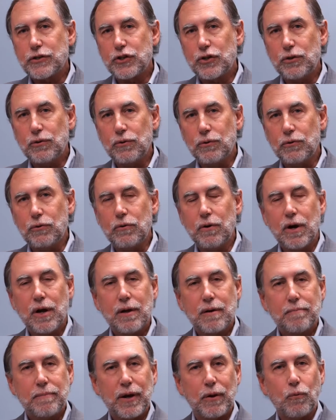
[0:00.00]
two,
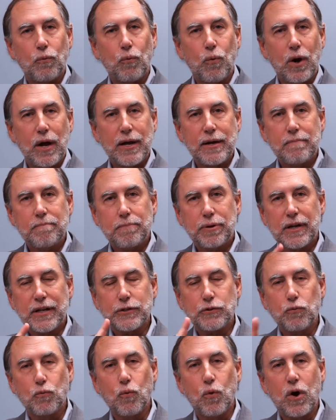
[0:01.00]
but one plus
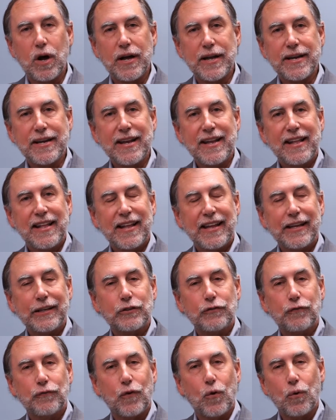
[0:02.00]
one is
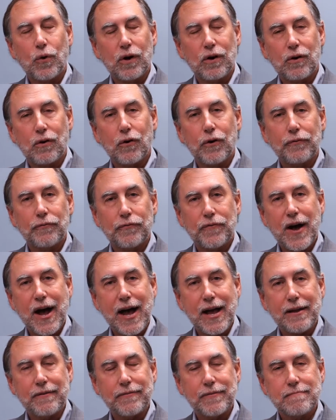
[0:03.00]
four or
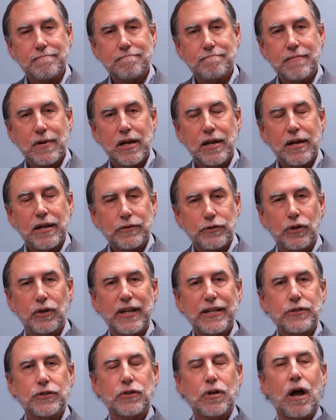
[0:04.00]
five. So
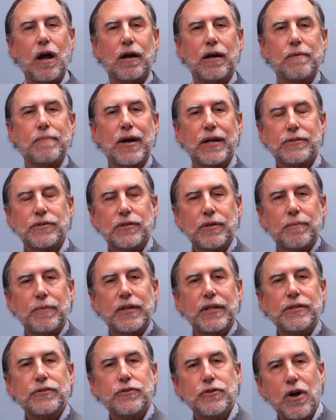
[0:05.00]
let's talk about some of
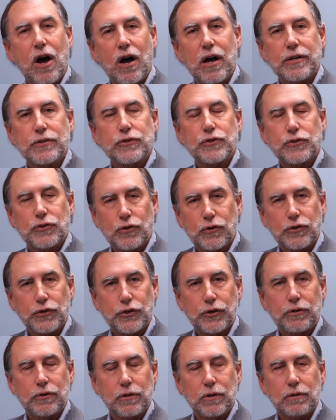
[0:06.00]
these
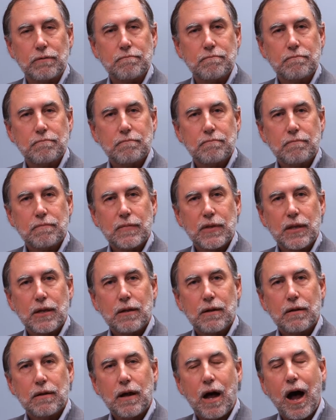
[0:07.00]
non-surgical
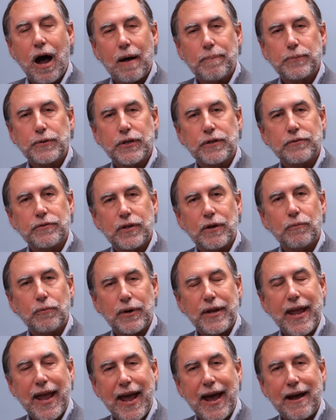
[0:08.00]
options that we
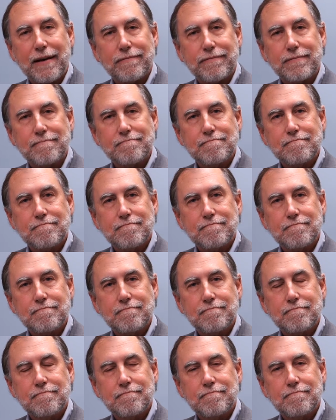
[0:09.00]
have.
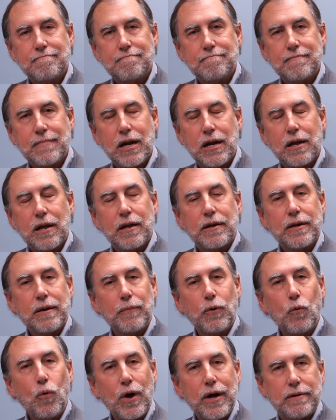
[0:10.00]
Number
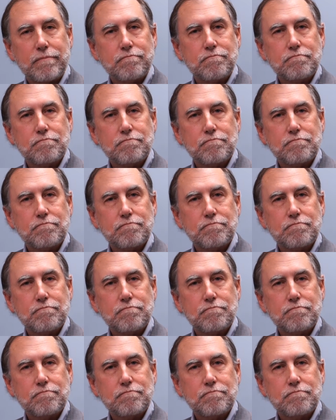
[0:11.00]
one,